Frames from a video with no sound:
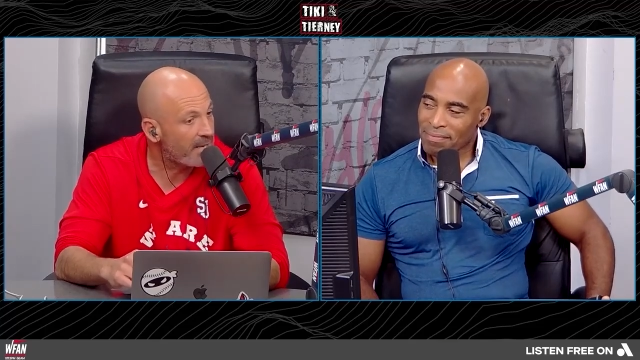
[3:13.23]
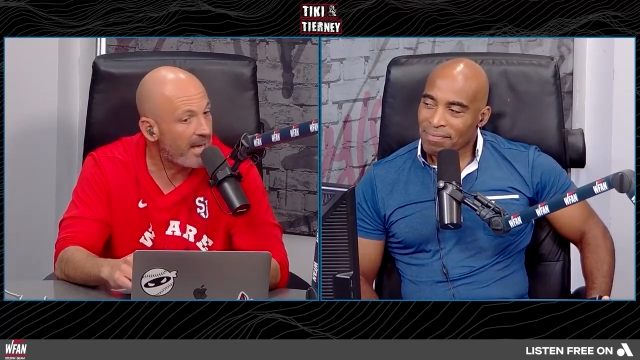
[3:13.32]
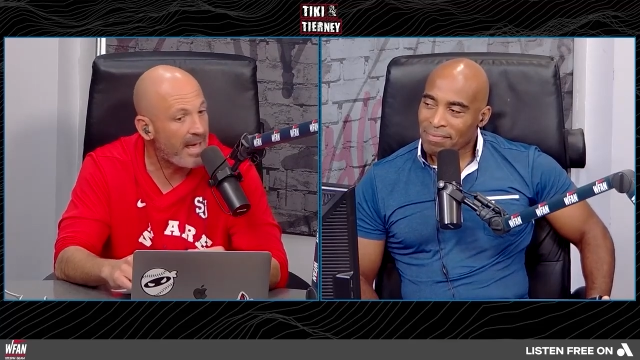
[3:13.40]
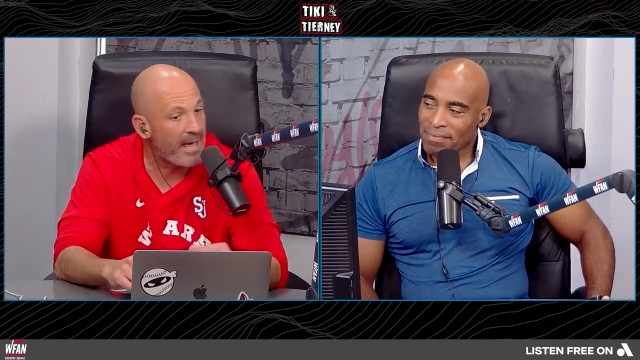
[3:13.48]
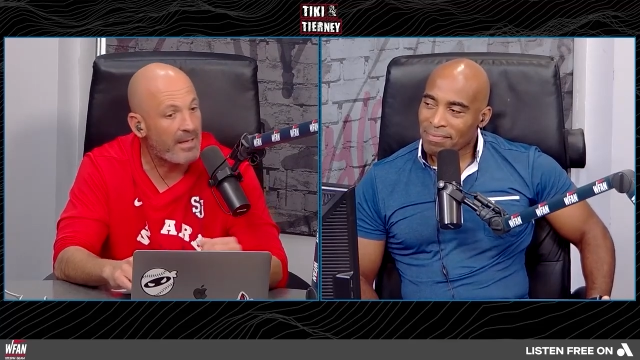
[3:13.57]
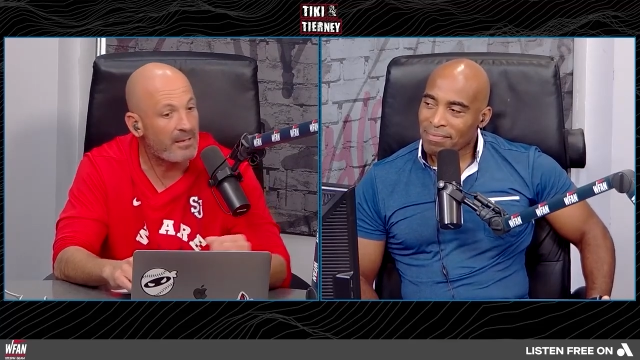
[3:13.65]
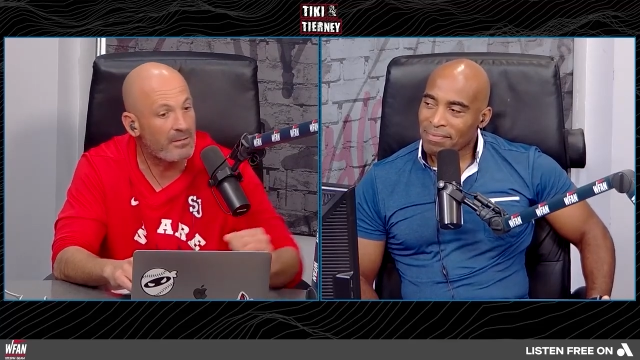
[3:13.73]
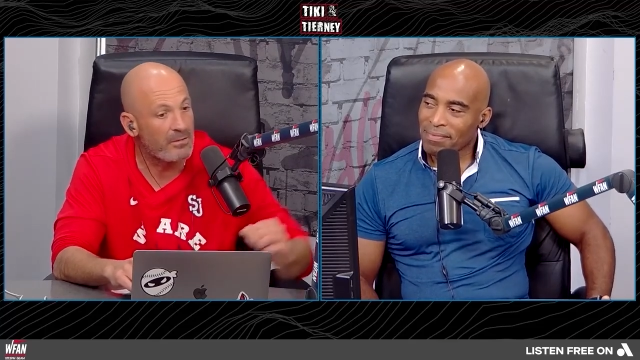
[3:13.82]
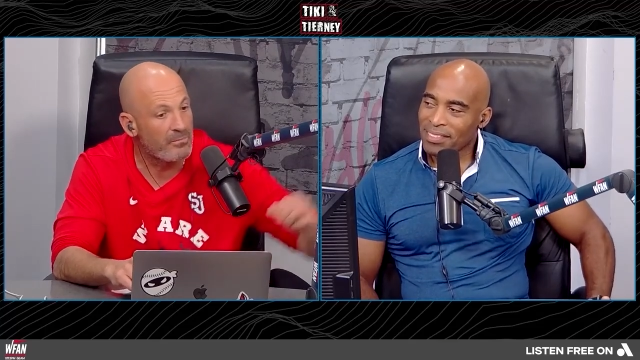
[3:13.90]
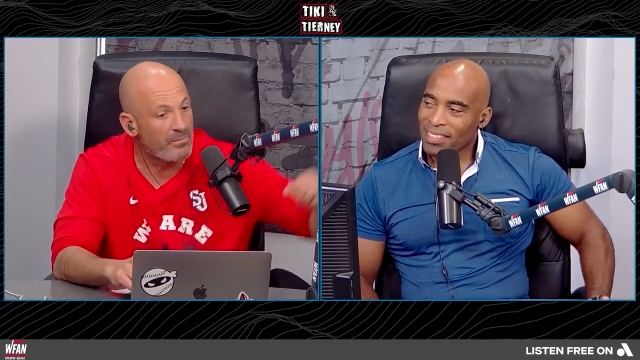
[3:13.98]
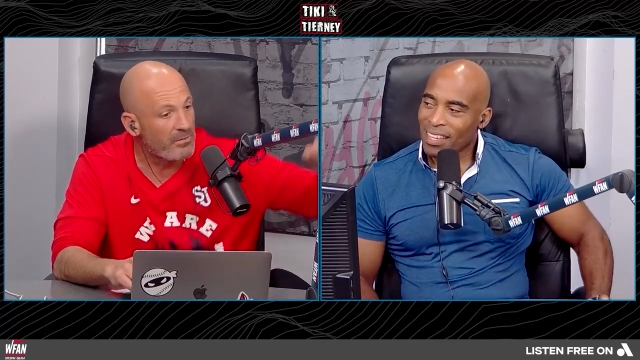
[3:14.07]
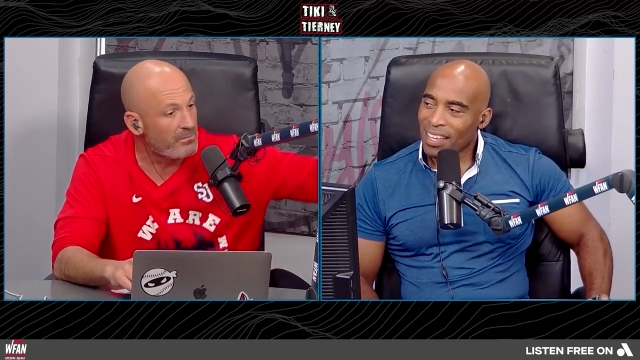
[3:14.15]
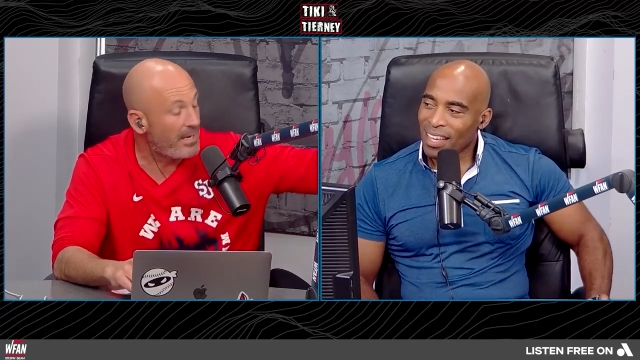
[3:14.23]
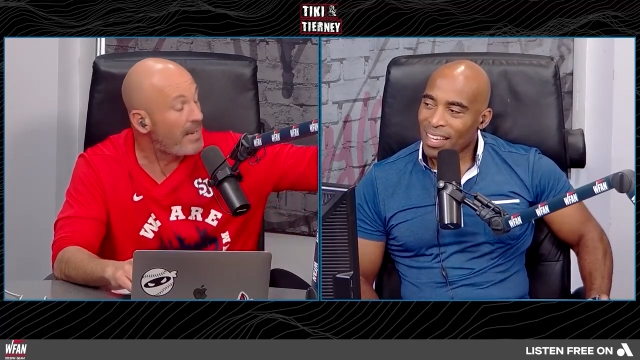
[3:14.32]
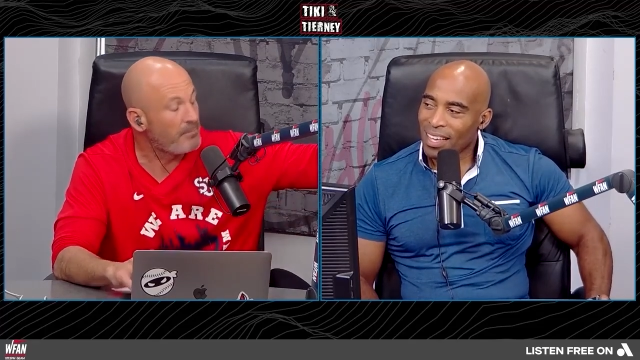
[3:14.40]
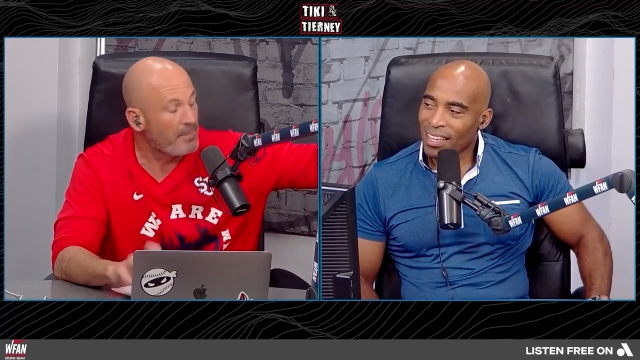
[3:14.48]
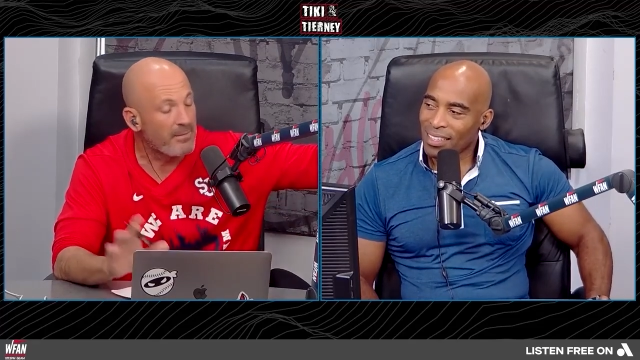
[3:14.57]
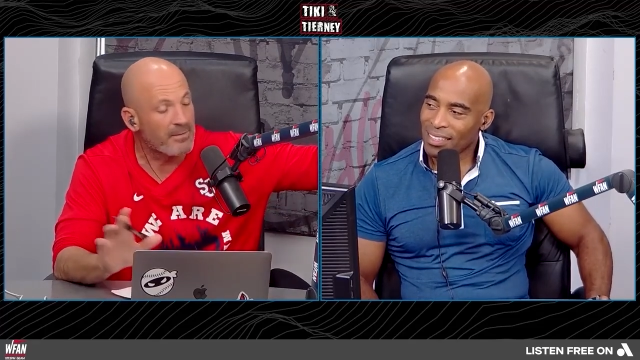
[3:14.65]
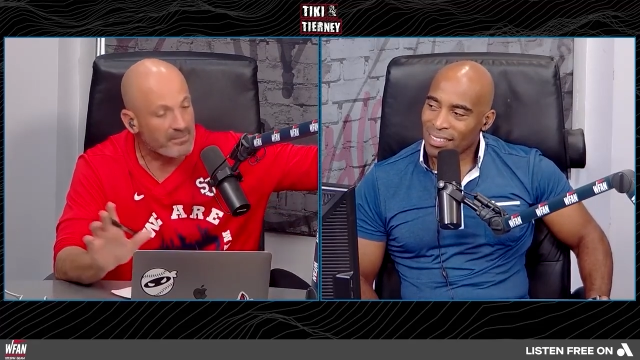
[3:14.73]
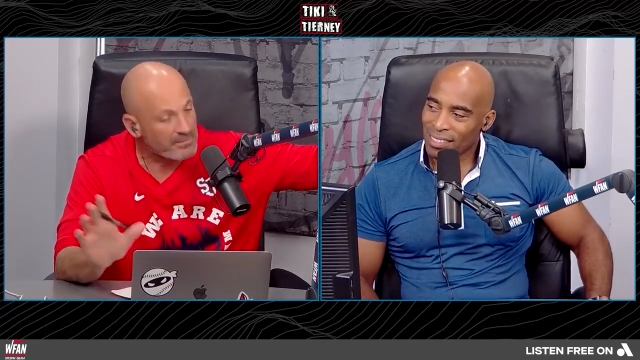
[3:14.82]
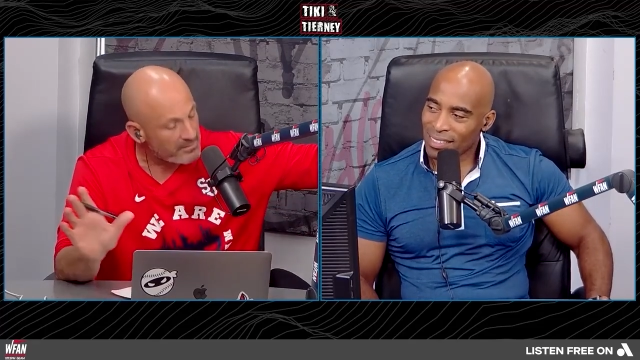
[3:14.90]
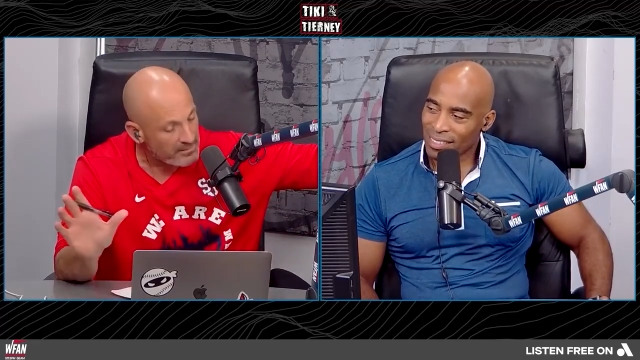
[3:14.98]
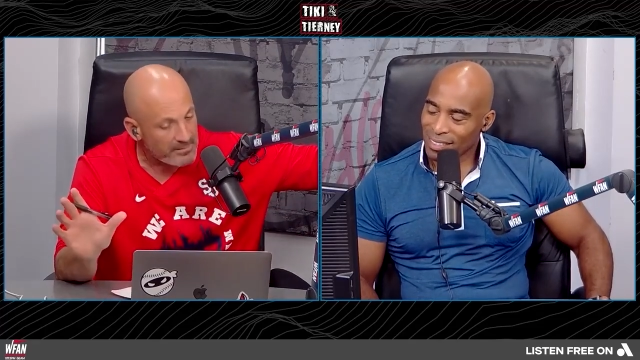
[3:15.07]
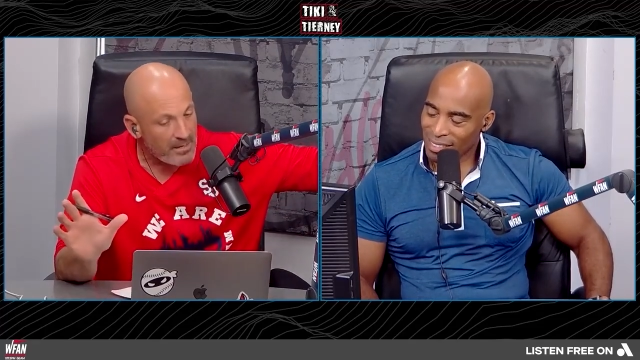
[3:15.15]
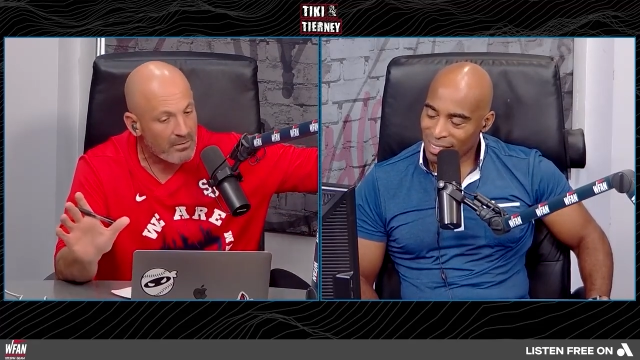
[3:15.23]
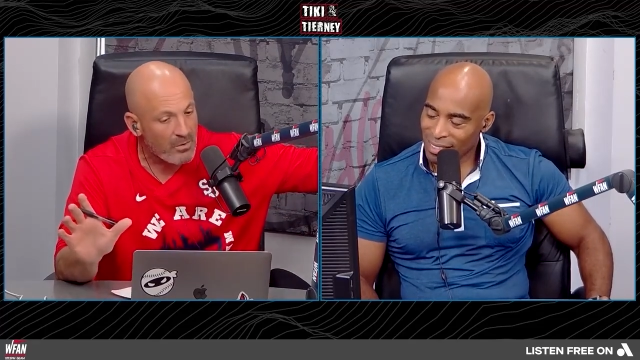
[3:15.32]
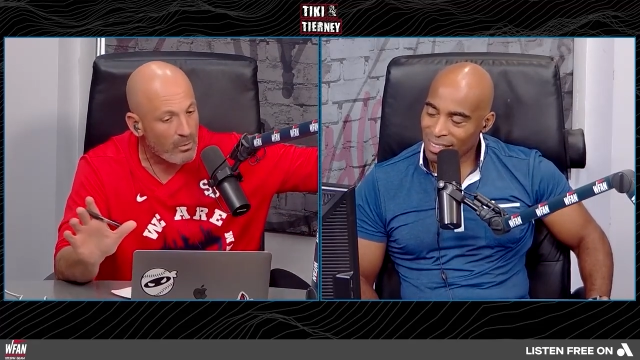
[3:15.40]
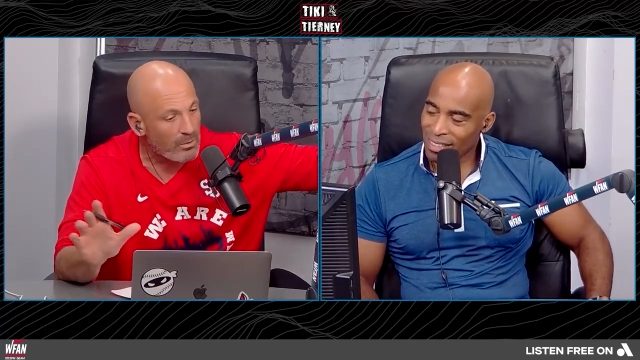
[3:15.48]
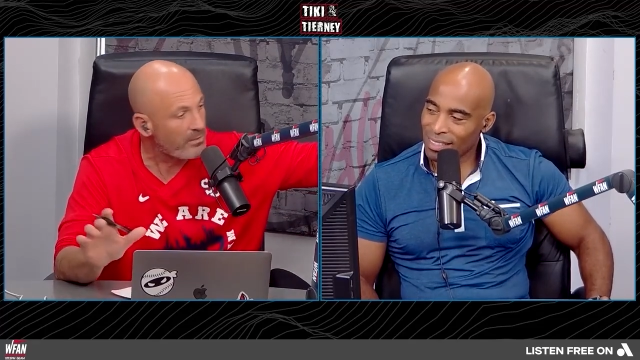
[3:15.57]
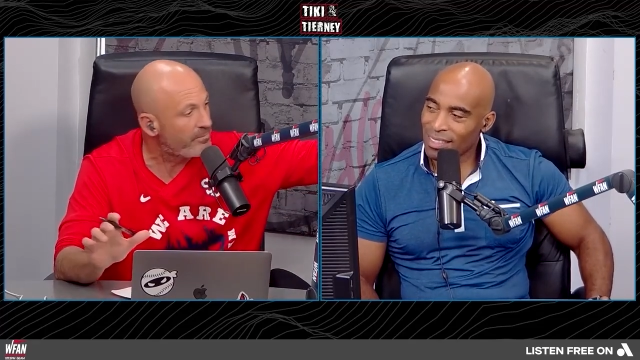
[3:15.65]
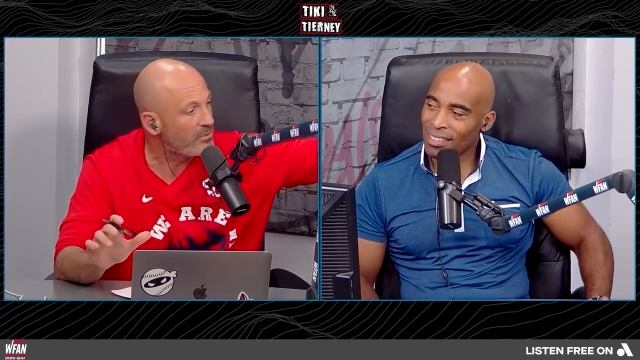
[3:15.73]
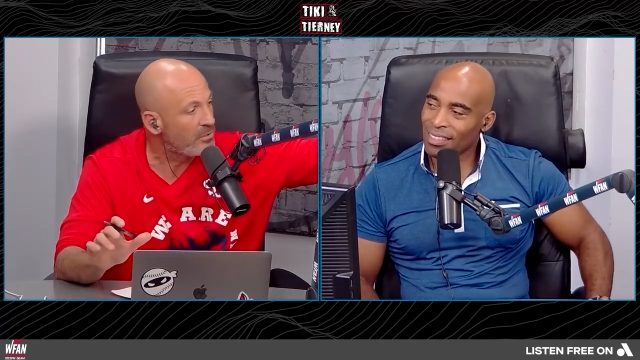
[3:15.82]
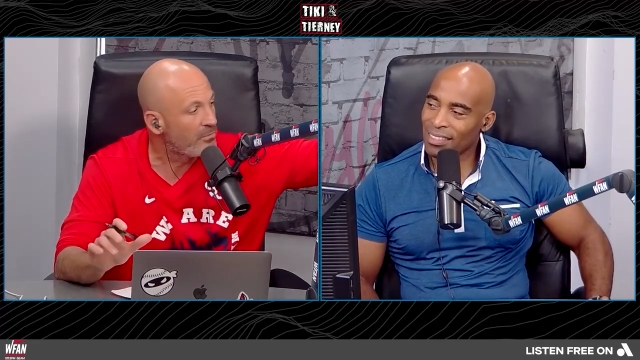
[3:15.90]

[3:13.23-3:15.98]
Speaker 1: And you've been, and I mean this. This is going to sound corny. You've been, you've